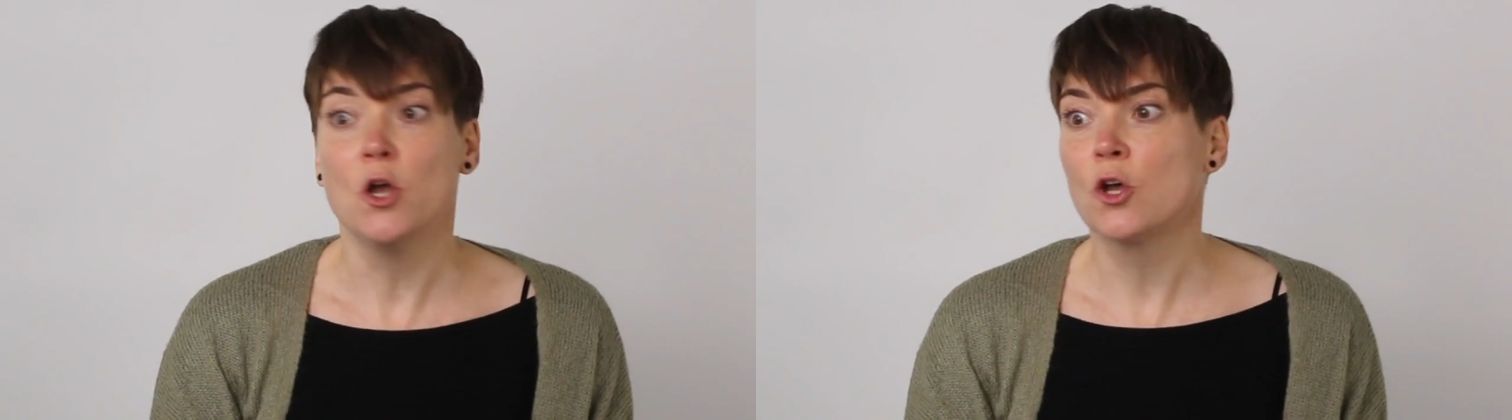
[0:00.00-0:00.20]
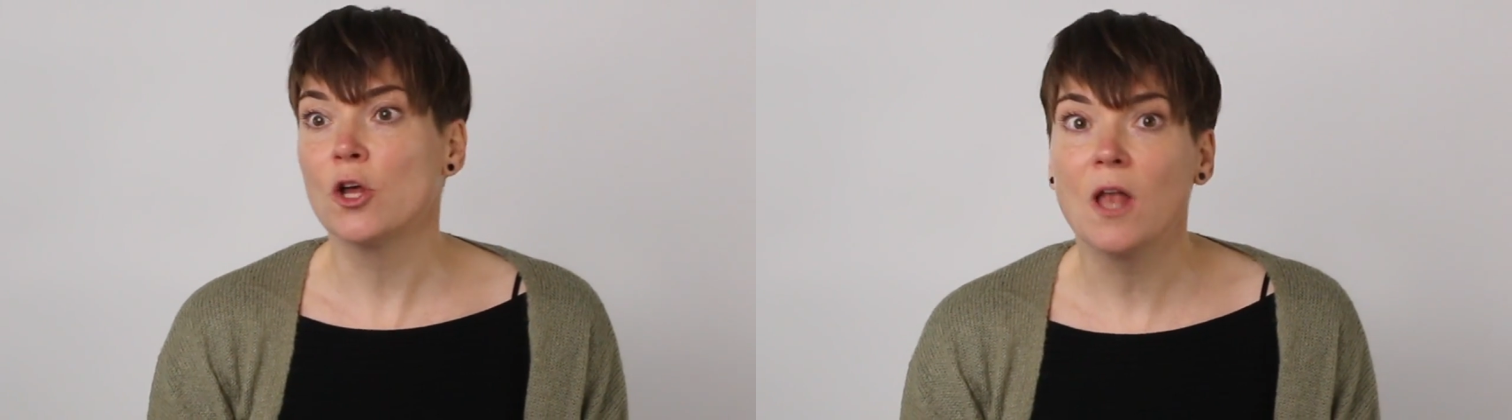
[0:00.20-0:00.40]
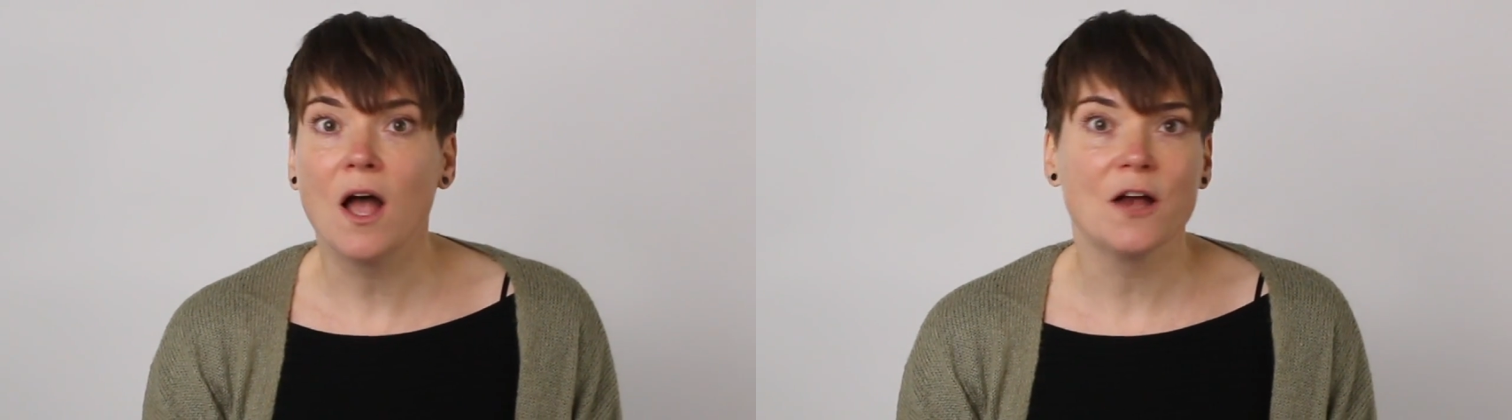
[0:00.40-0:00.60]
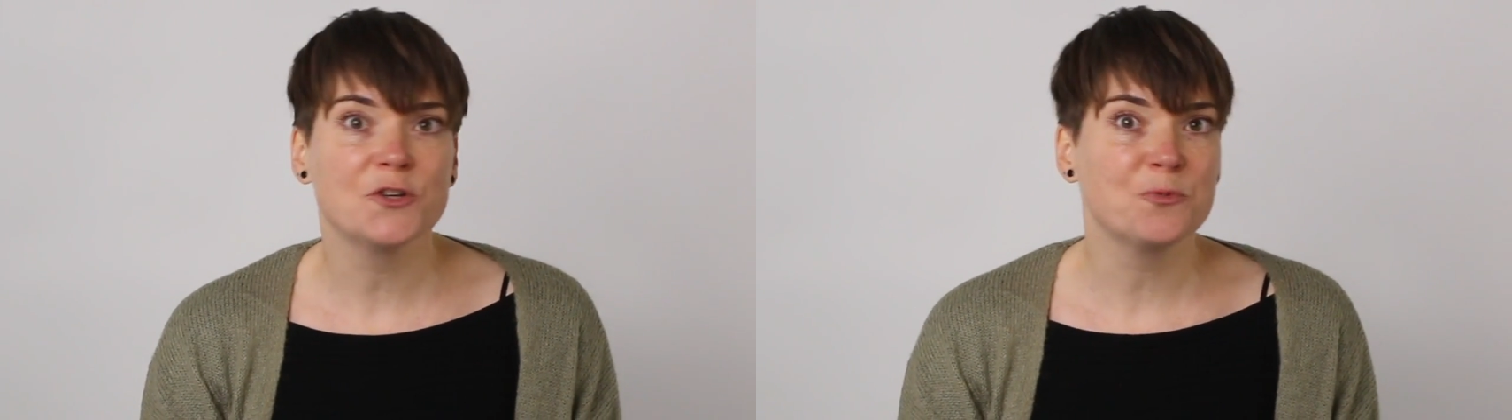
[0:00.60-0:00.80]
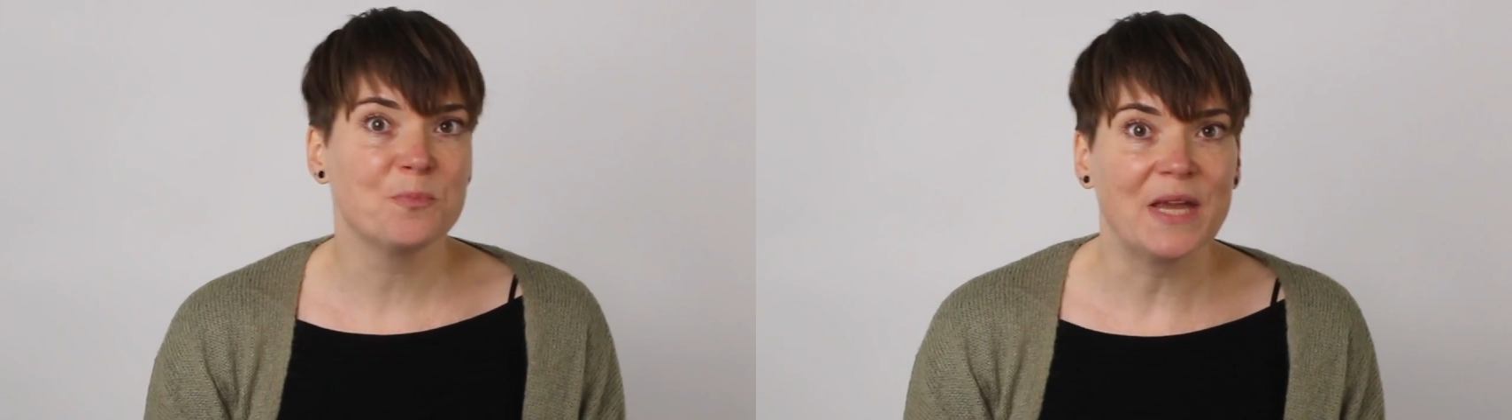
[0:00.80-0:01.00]

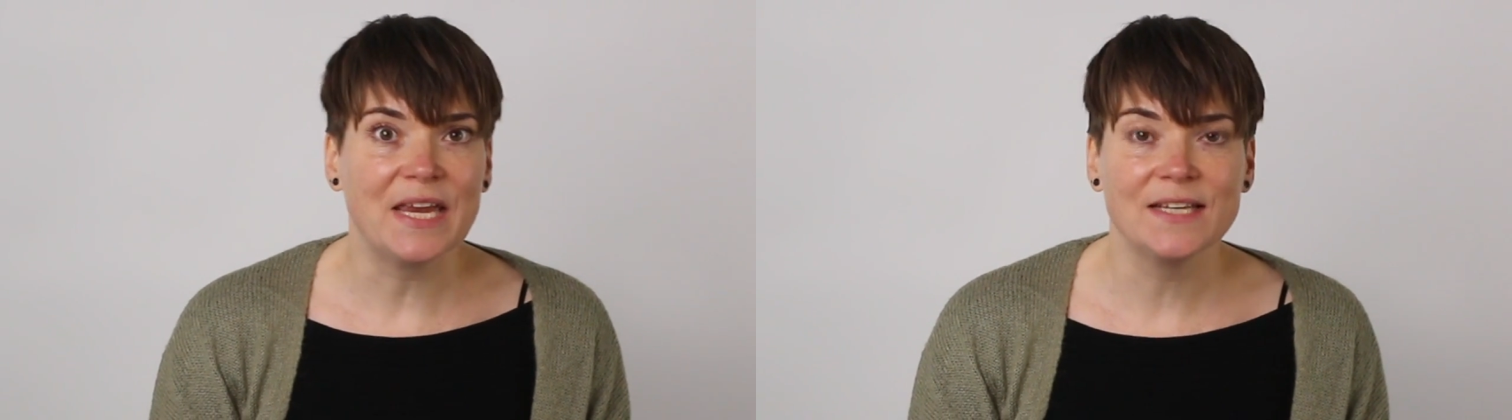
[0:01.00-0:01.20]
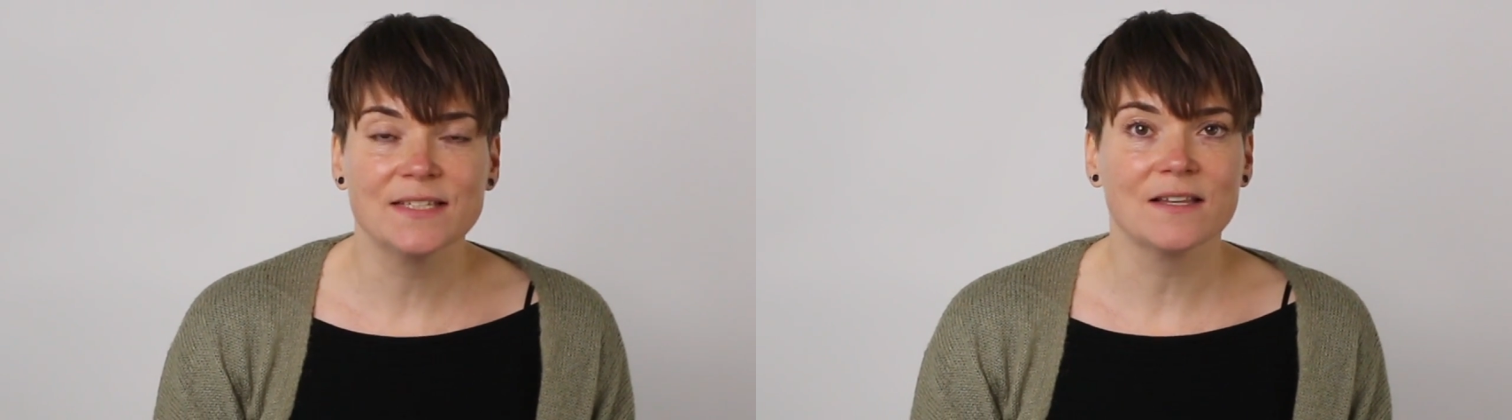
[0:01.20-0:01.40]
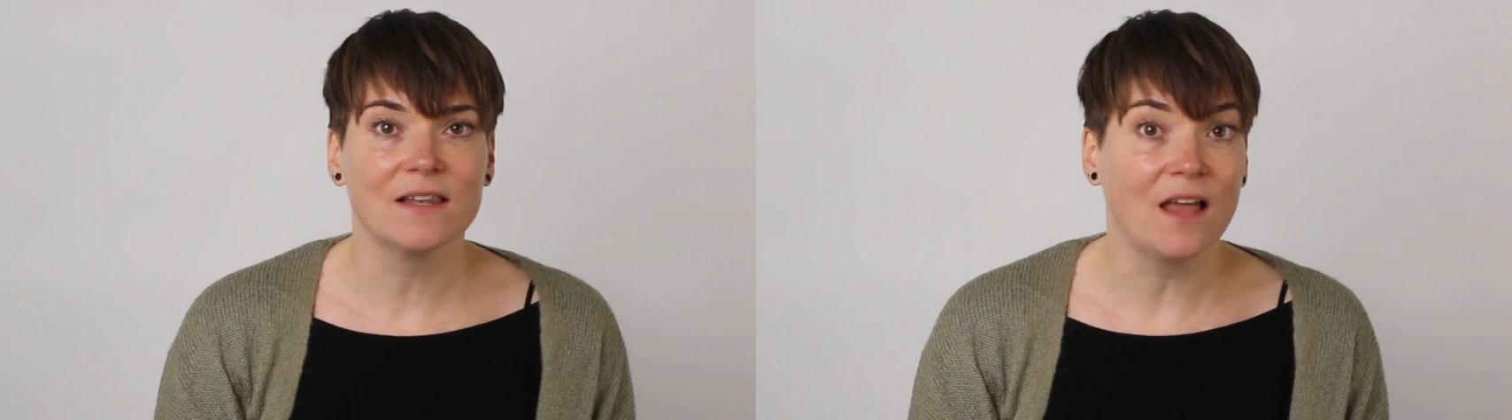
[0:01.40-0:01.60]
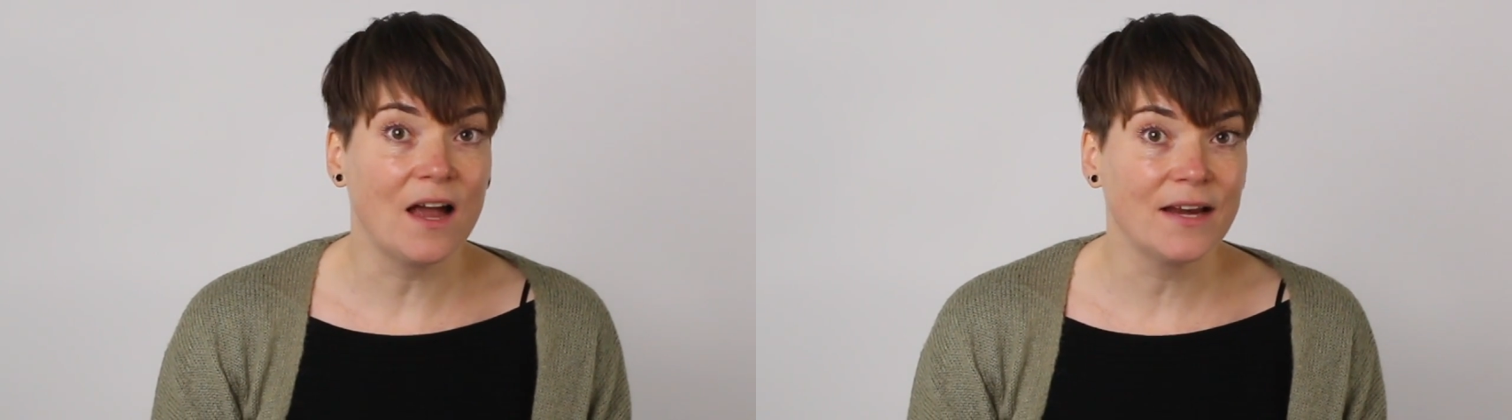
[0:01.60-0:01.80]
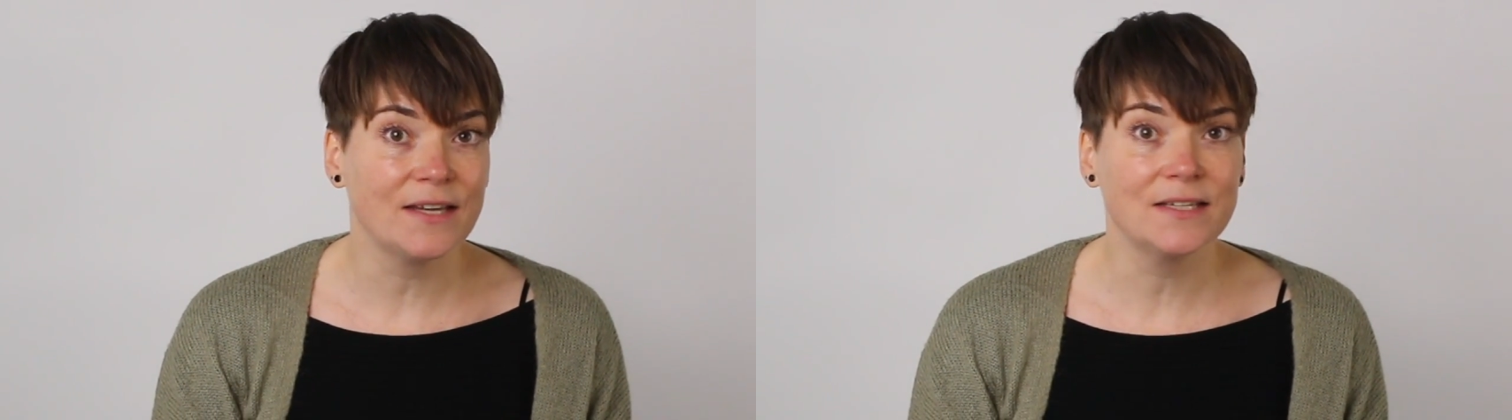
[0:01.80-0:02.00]
Collage, paint,
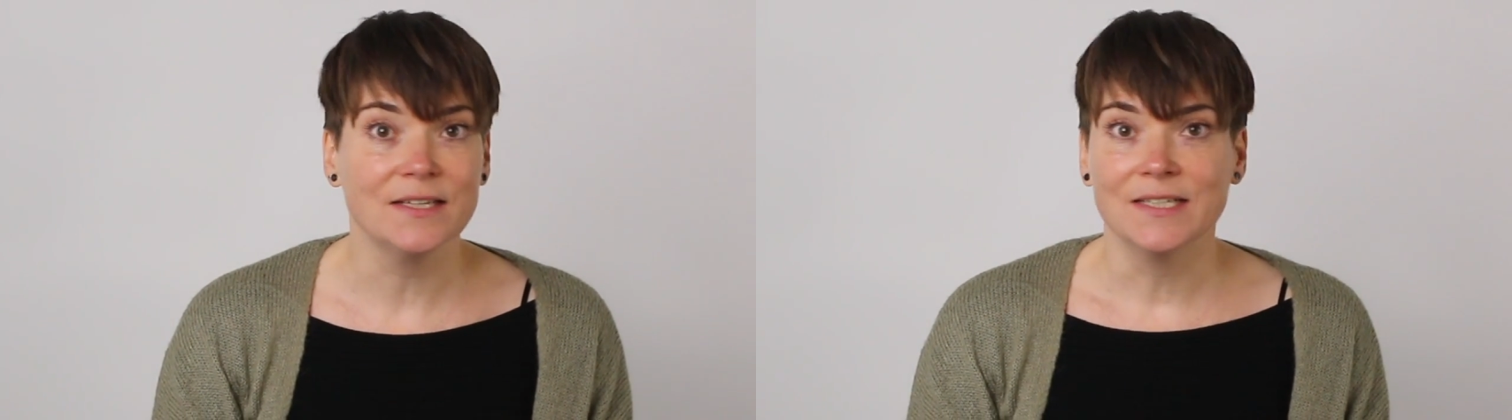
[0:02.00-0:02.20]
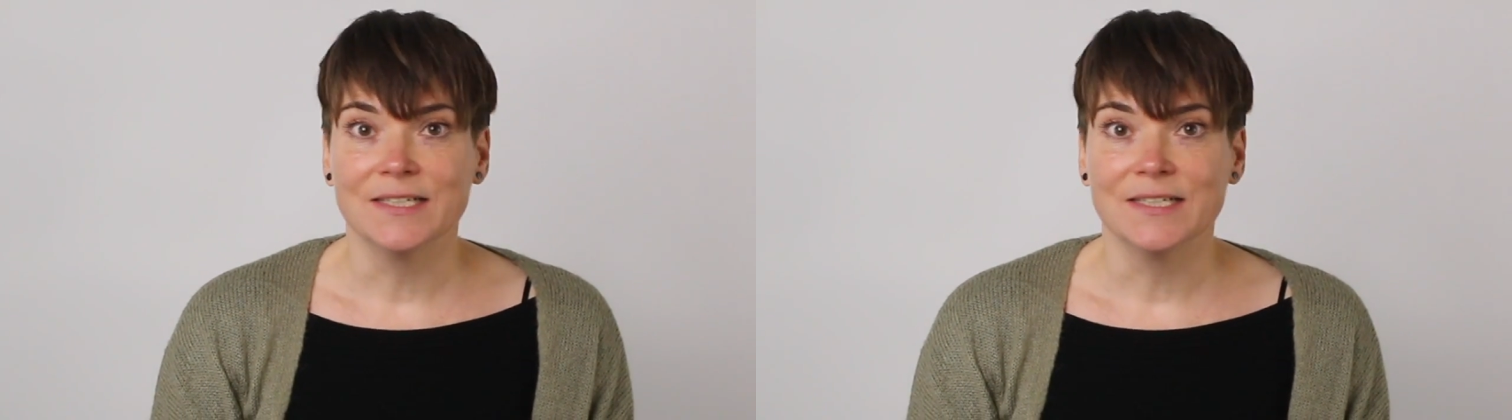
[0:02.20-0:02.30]
line,